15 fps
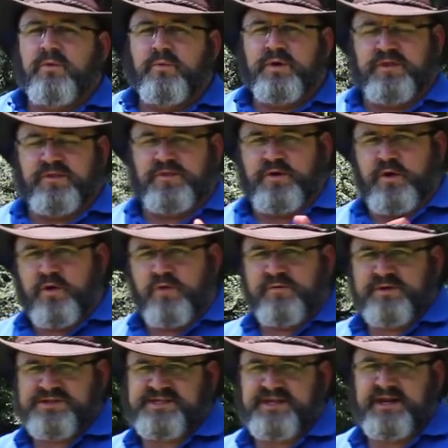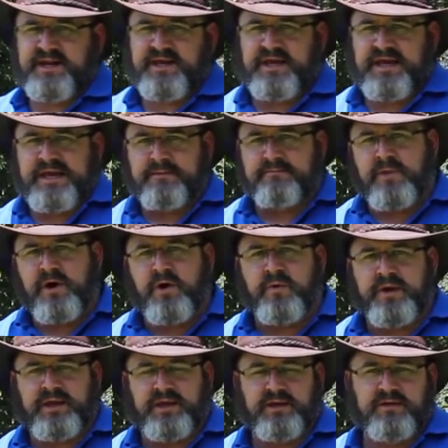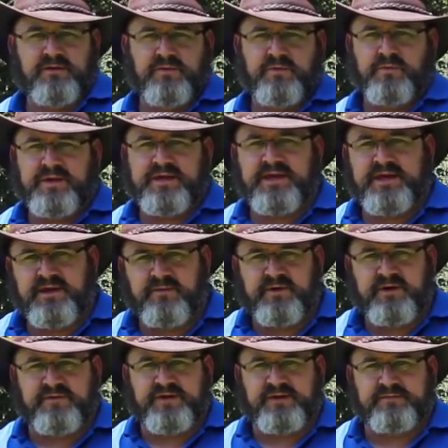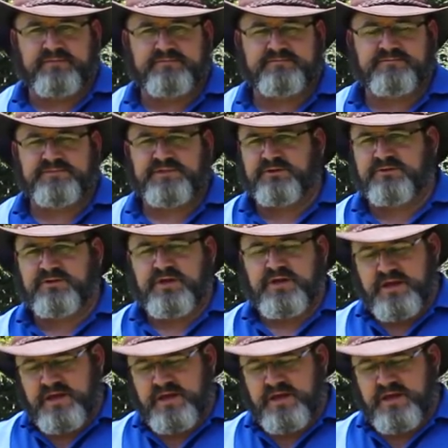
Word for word: with overseeding and mowing, we can get rid of it. It'll,